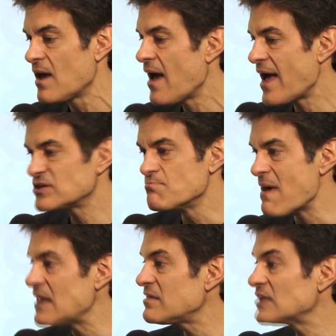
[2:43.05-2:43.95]
has
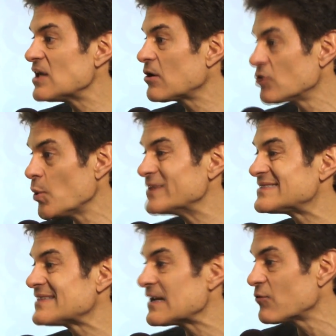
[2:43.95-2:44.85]
many things they could do
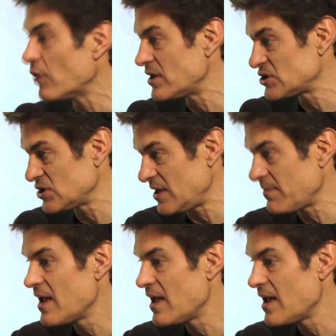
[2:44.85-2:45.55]
instead of going to sleep.